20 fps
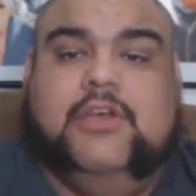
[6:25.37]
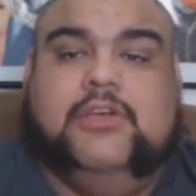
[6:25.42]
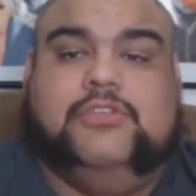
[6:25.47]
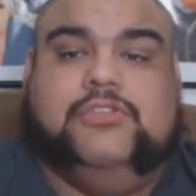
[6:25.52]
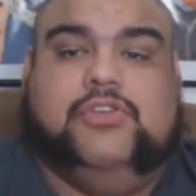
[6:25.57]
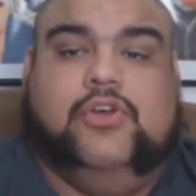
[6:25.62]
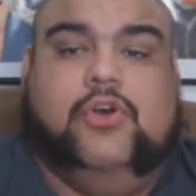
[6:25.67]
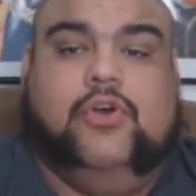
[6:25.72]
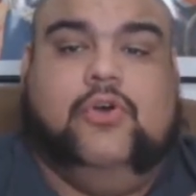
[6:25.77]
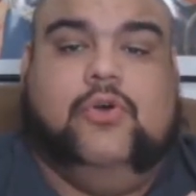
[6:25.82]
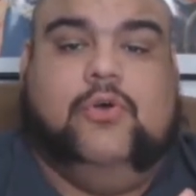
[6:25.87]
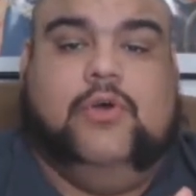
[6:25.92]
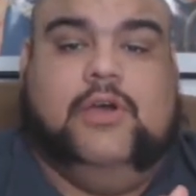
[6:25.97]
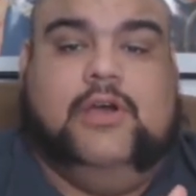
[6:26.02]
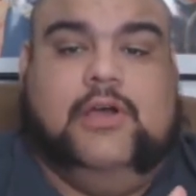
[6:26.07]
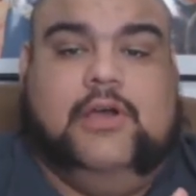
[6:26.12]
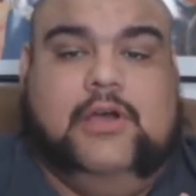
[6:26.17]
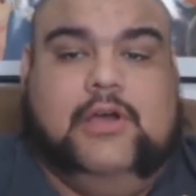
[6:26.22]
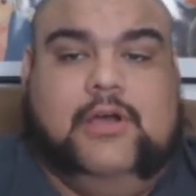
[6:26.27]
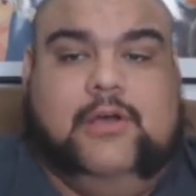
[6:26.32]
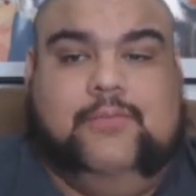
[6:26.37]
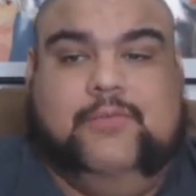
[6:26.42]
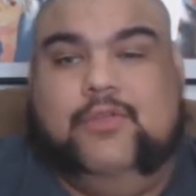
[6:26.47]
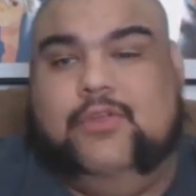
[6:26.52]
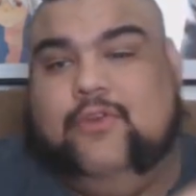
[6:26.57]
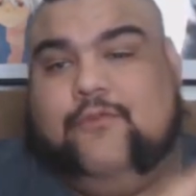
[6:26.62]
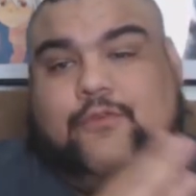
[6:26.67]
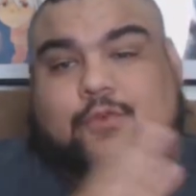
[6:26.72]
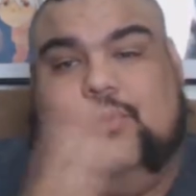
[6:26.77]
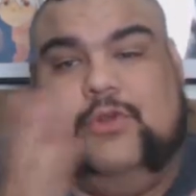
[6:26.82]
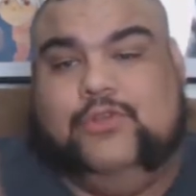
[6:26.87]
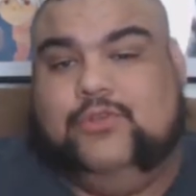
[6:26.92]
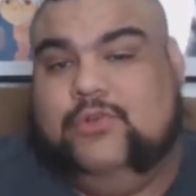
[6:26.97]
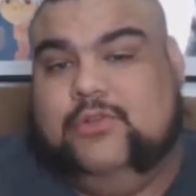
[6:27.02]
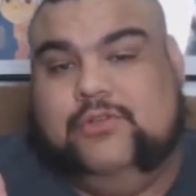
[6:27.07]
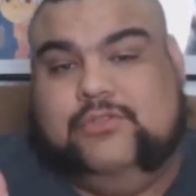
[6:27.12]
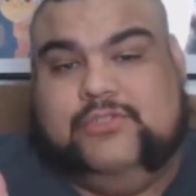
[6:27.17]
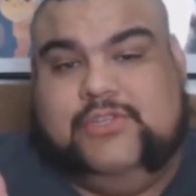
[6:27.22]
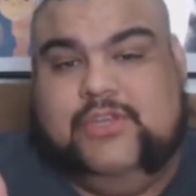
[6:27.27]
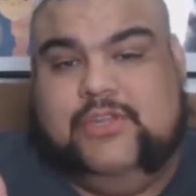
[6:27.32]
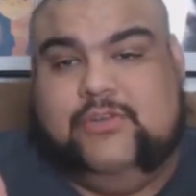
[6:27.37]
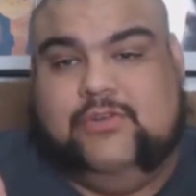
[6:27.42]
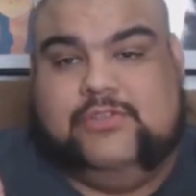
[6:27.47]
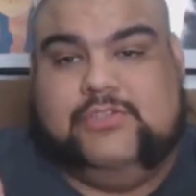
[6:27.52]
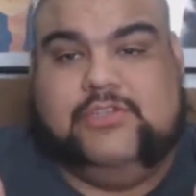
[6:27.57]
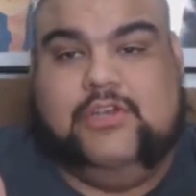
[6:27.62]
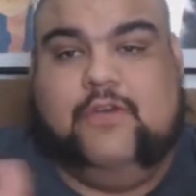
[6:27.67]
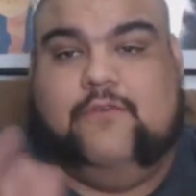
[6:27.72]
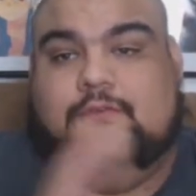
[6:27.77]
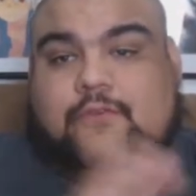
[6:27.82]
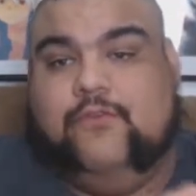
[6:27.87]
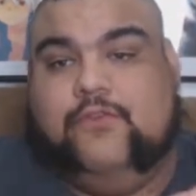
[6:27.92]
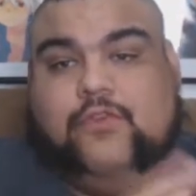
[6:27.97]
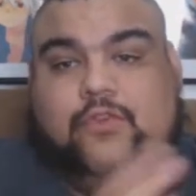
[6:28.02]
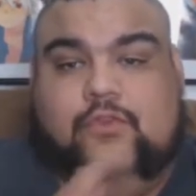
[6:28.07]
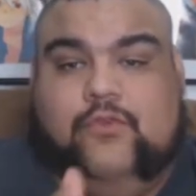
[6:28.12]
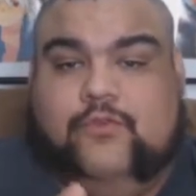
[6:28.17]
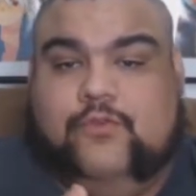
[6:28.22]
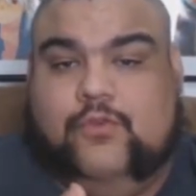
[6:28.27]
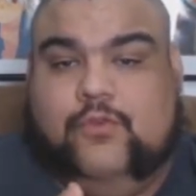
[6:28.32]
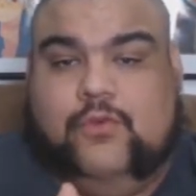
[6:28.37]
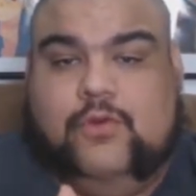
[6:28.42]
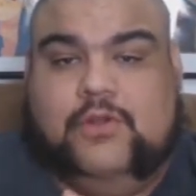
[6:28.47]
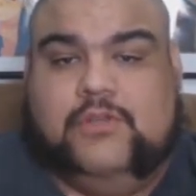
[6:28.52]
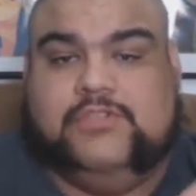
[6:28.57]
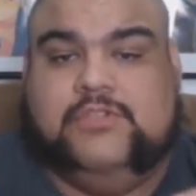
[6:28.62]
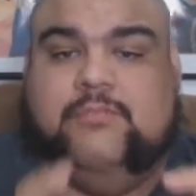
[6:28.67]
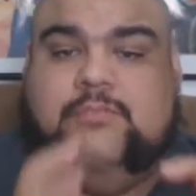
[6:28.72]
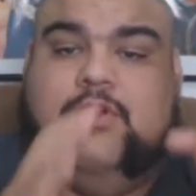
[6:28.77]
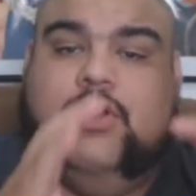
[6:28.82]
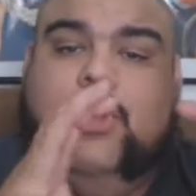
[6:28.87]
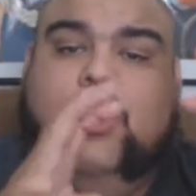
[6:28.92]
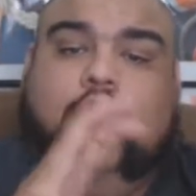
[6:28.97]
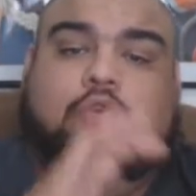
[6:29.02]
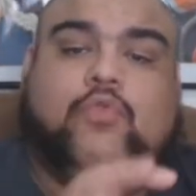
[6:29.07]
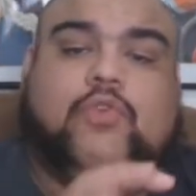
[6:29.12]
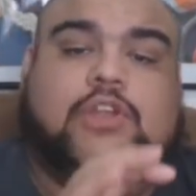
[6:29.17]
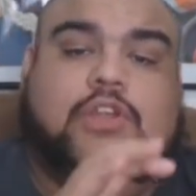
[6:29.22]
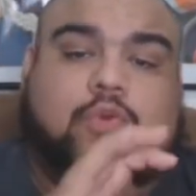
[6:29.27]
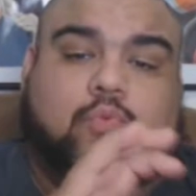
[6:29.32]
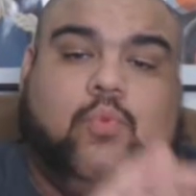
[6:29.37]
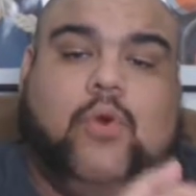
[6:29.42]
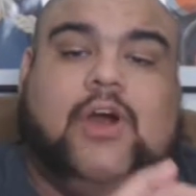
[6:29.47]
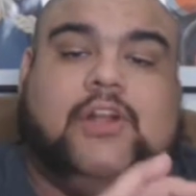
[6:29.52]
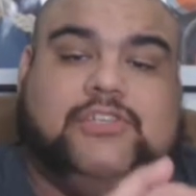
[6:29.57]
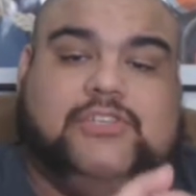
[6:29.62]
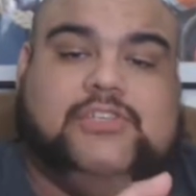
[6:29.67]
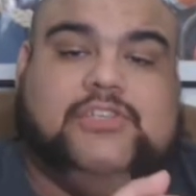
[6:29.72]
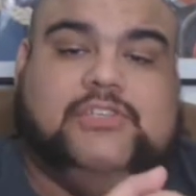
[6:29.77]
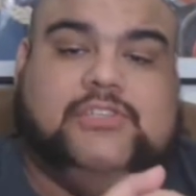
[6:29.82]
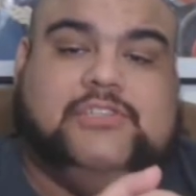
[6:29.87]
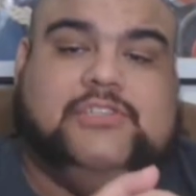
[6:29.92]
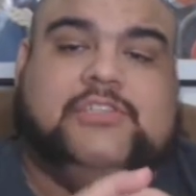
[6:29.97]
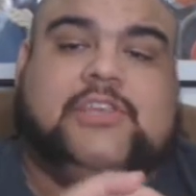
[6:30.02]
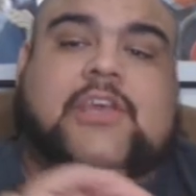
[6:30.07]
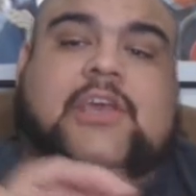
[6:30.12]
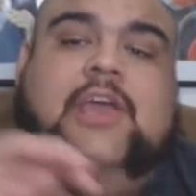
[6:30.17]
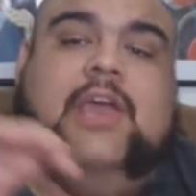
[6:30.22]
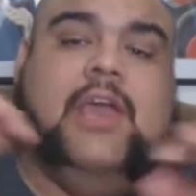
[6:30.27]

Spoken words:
So, if you want to do a little digging yourself, if you want to, but really watch this,